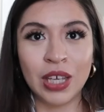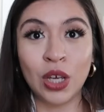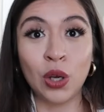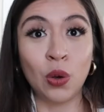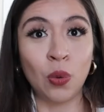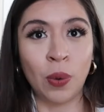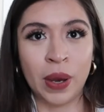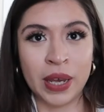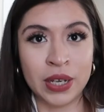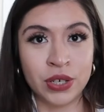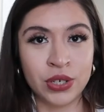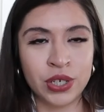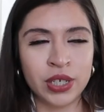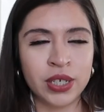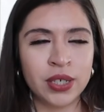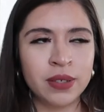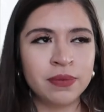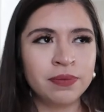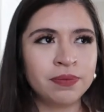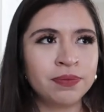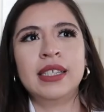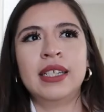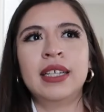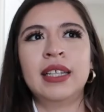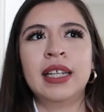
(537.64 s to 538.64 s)

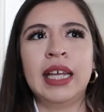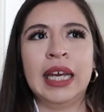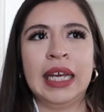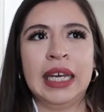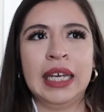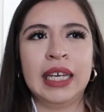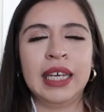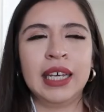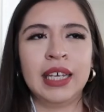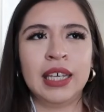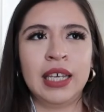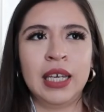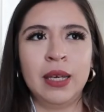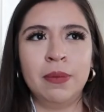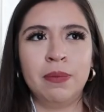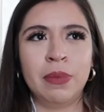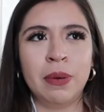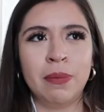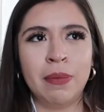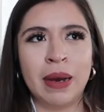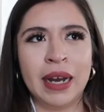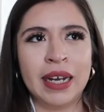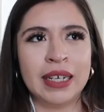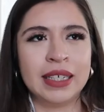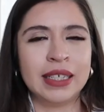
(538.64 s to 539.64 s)
equation to like keep
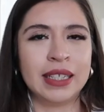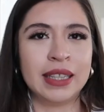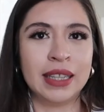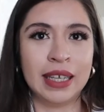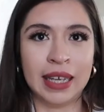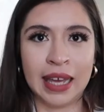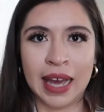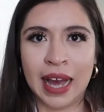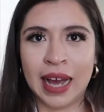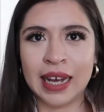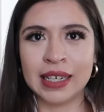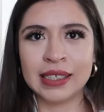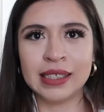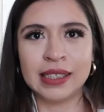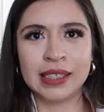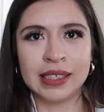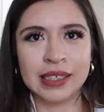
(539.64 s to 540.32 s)
in mind the gas,